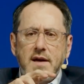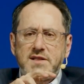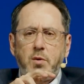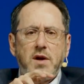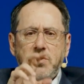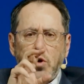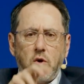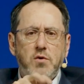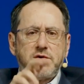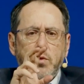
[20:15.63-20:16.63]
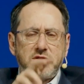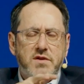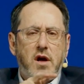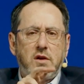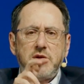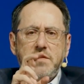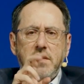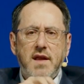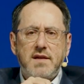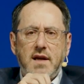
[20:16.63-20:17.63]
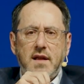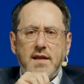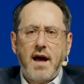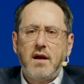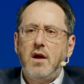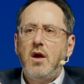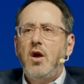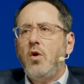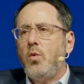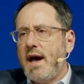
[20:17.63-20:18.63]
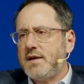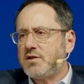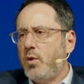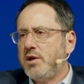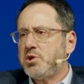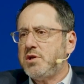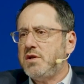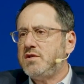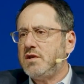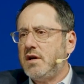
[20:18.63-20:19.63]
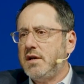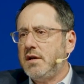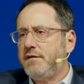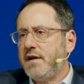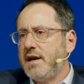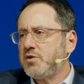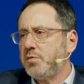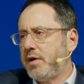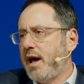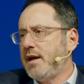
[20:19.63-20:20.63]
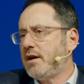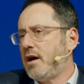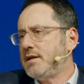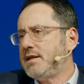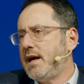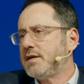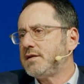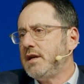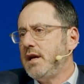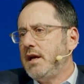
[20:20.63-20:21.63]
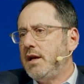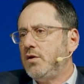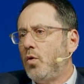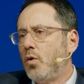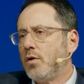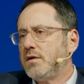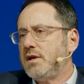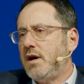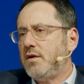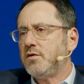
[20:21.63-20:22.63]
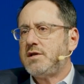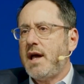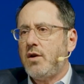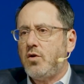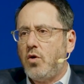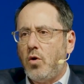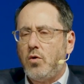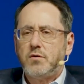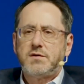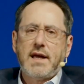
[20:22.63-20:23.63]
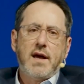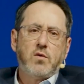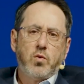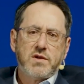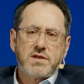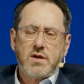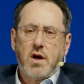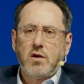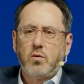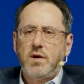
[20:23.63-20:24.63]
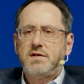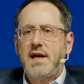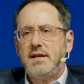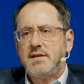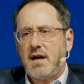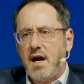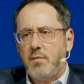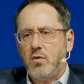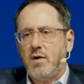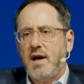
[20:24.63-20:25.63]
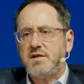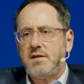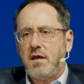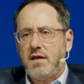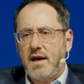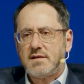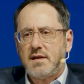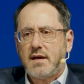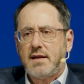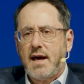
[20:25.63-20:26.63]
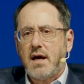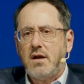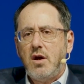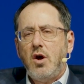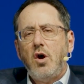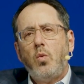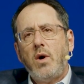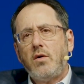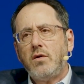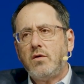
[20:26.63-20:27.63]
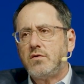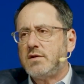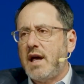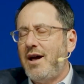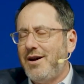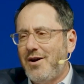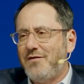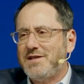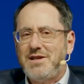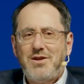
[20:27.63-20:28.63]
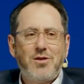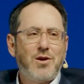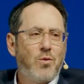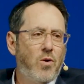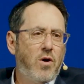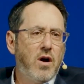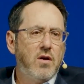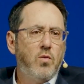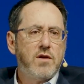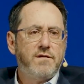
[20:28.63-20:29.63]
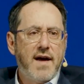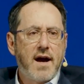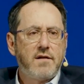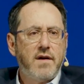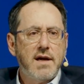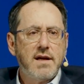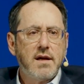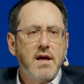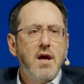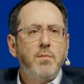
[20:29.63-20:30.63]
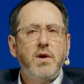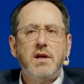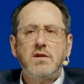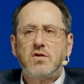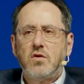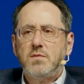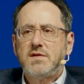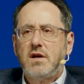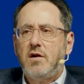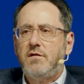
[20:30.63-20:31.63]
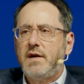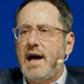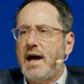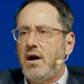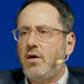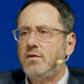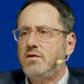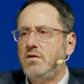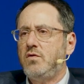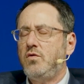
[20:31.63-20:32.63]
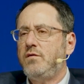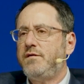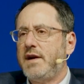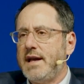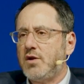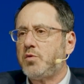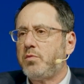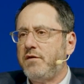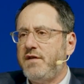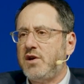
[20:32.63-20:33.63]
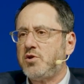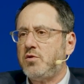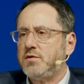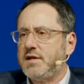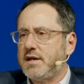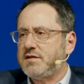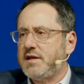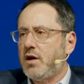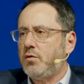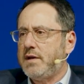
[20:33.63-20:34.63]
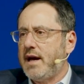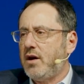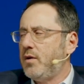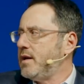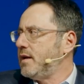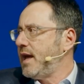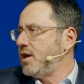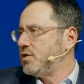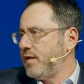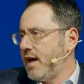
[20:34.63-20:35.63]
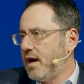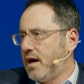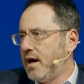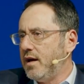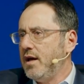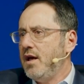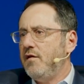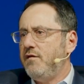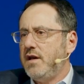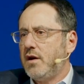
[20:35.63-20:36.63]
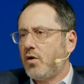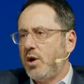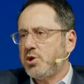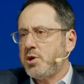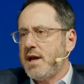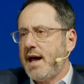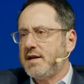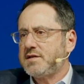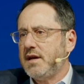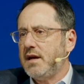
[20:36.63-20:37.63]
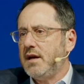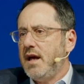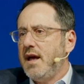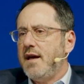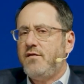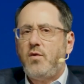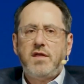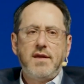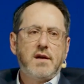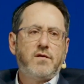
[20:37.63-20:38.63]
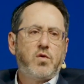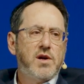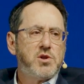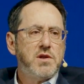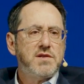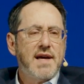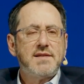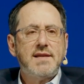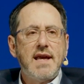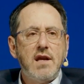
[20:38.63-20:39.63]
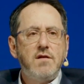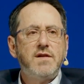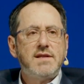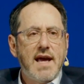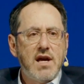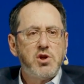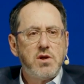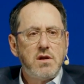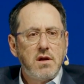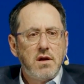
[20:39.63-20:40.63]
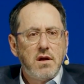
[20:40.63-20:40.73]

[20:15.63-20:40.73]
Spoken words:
expressed goals or risk tolerance and things like that. We ask questions in a financial planning context in order to understand goals and risk tolerance and time horizon and things like that. Well, there's obviously nothing wrong with fact finding, but in terms of how do financial professionals excel now in an age of AI via question asking, if we think of questions as an invitation